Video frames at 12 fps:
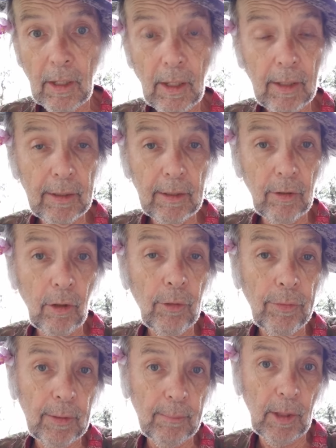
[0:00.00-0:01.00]
And, you know, the whole
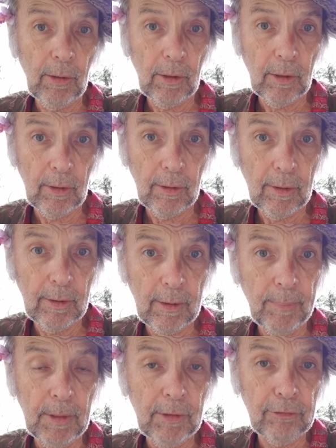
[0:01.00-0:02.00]
thing about
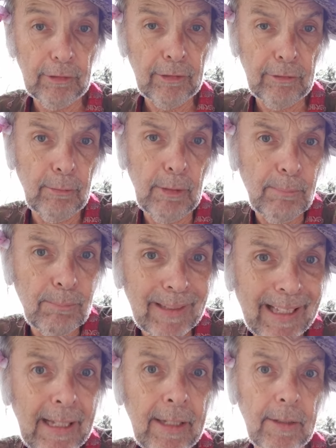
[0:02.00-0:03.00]
hippie history, we
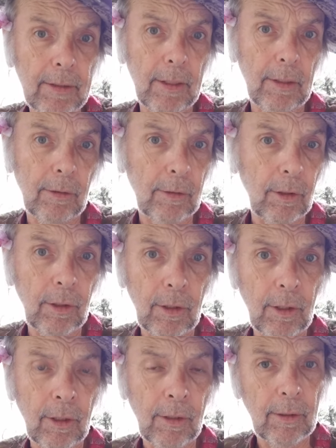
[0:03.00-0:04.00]
blend
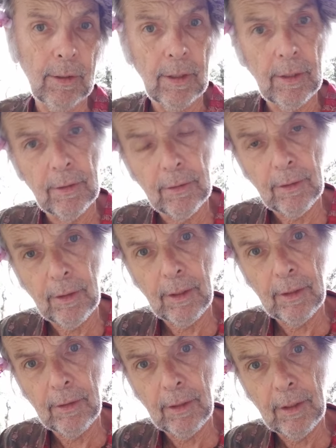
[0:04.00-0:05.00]
alcohol and
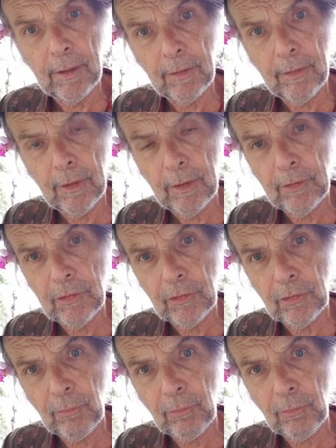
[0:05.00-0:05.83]
entheogens